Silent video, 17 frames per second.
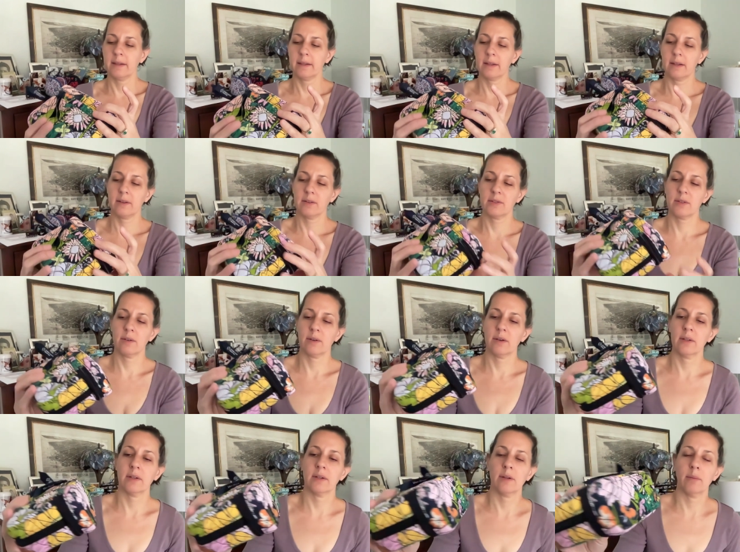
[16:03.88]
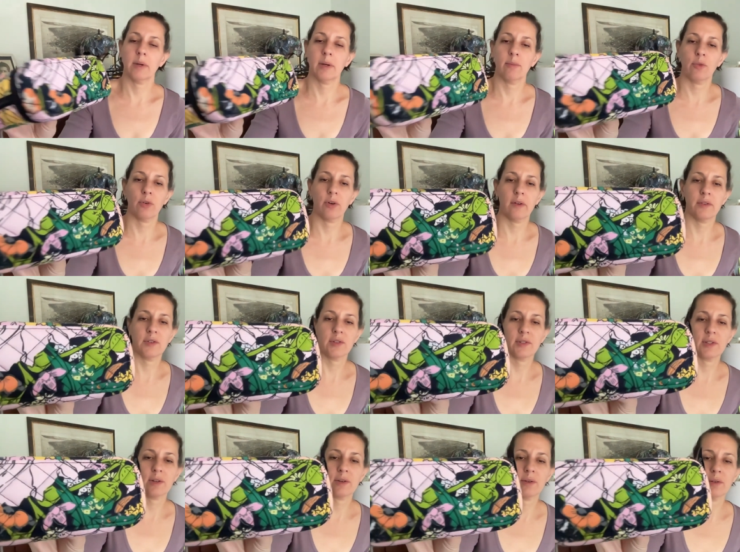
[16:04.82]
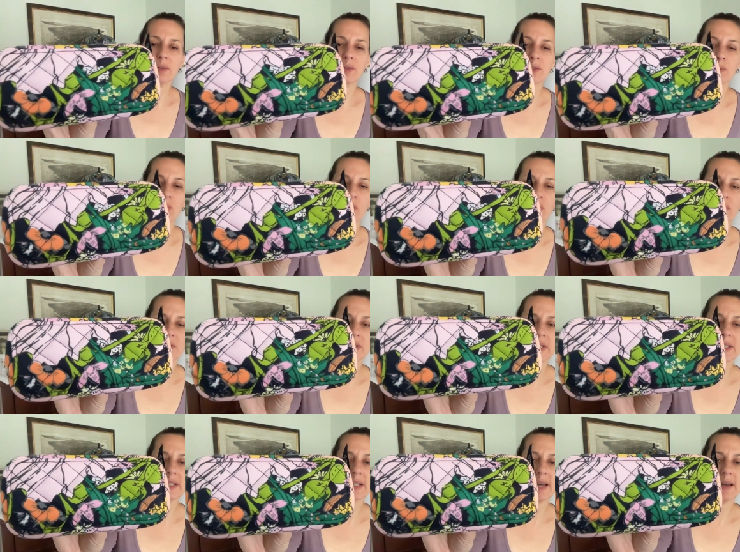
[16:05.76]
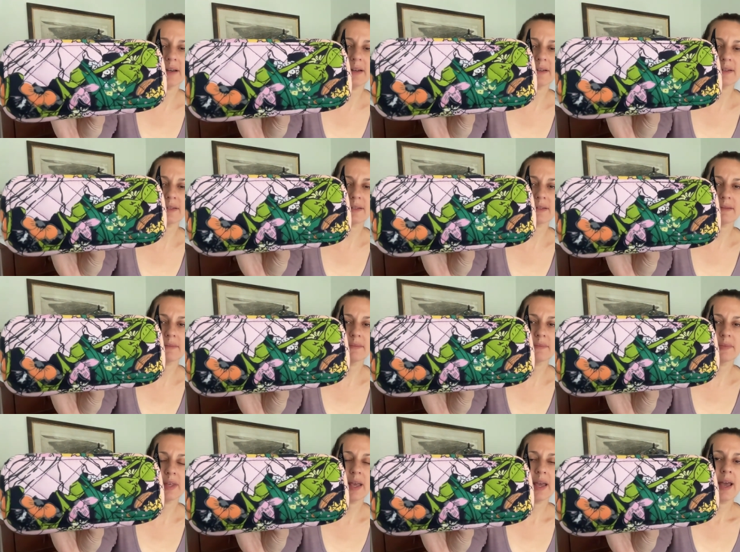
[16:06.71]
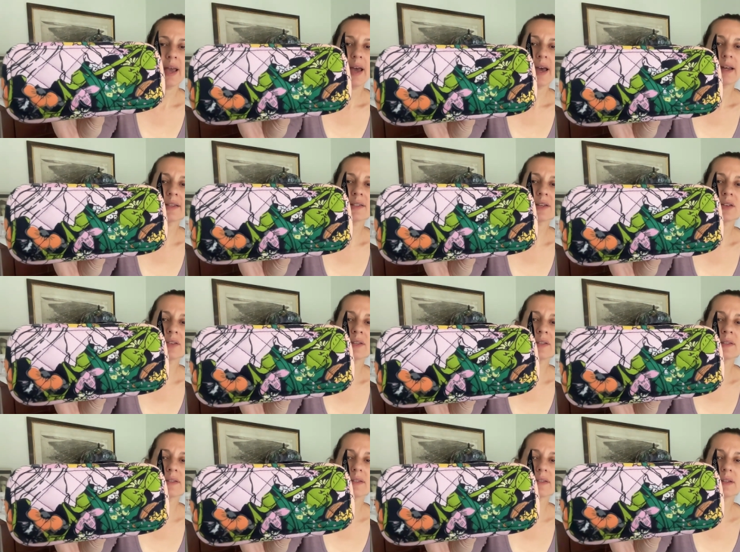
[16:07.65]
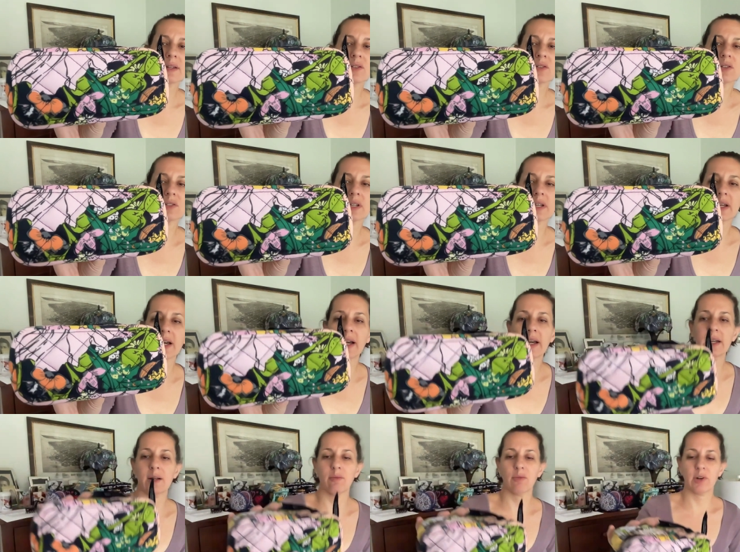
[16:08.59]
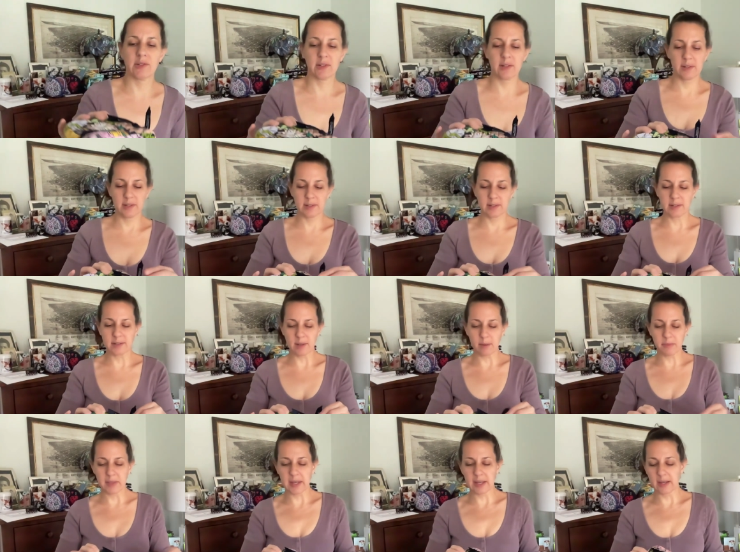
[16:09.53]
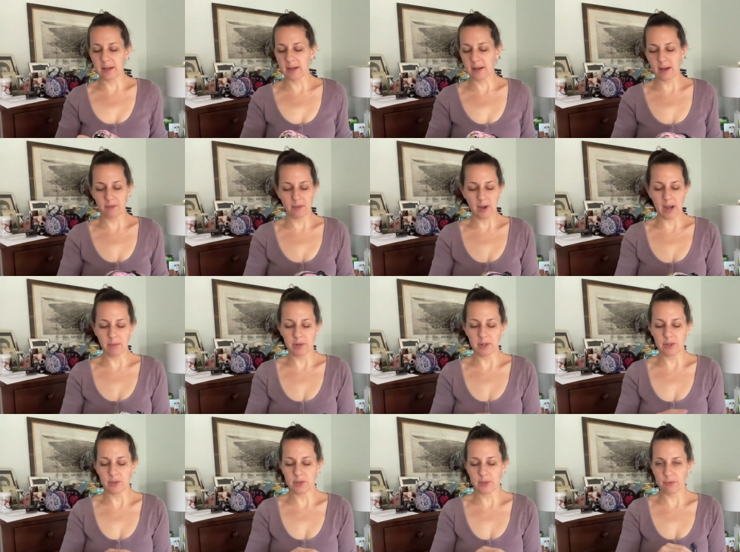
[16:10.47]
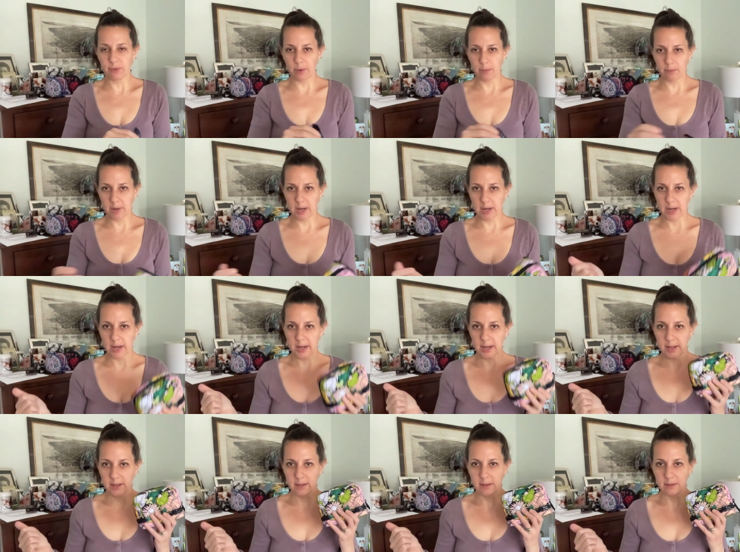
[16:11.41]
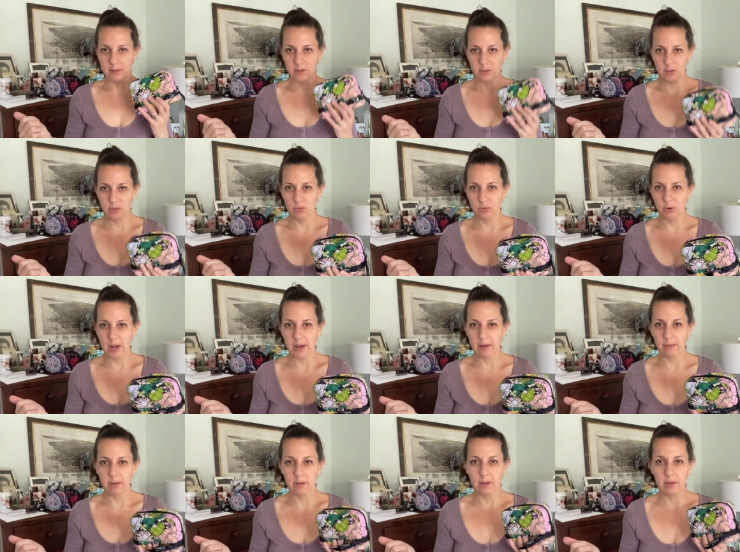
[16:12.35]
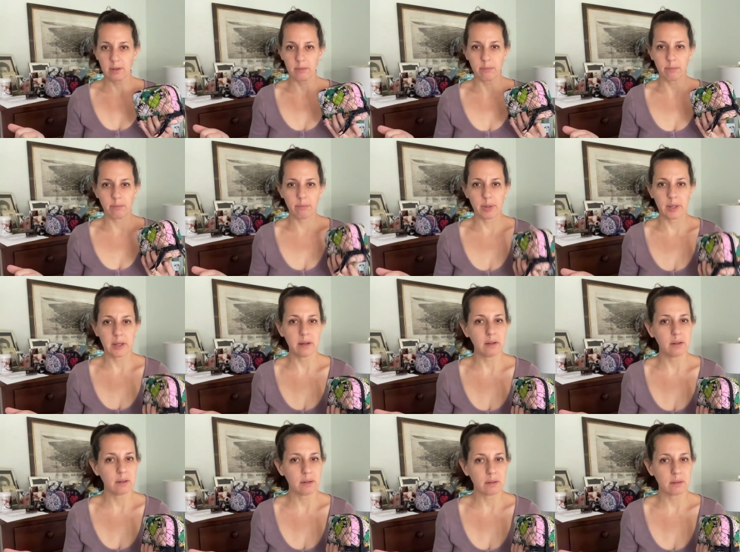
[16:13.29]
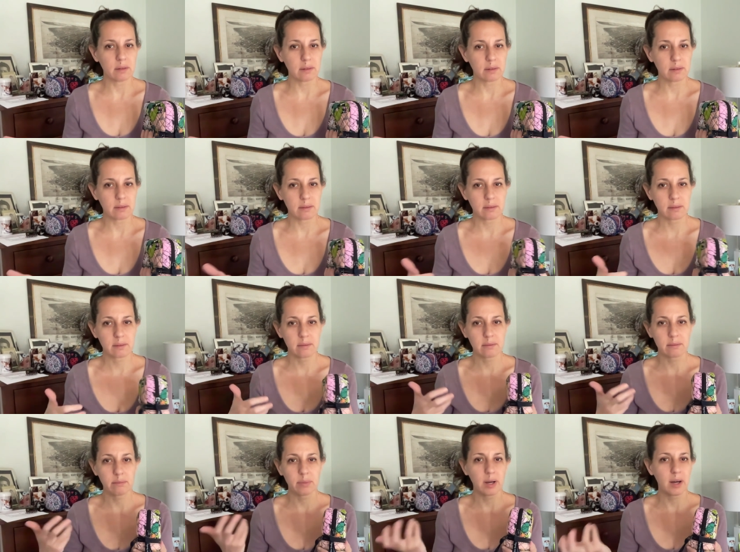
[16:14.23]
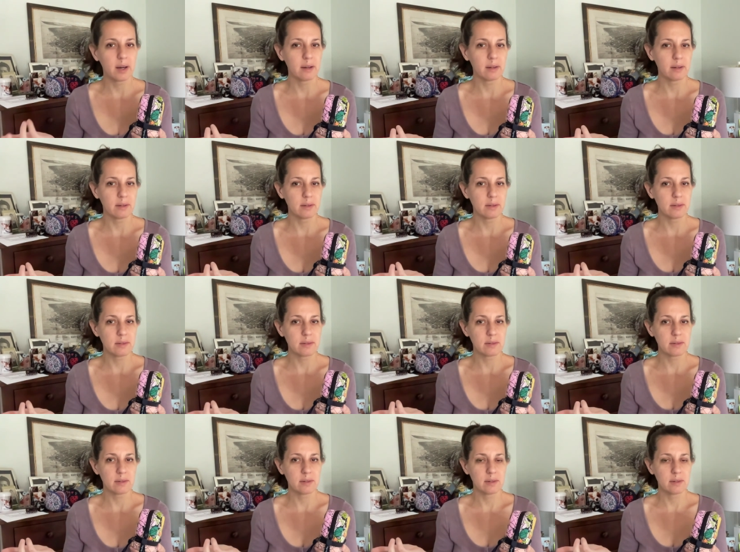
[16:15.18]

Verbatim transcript: Okay, so a little bit more just the small details. And so this is an interesting item. Wasn't is it something I would use for my travel pill bottles?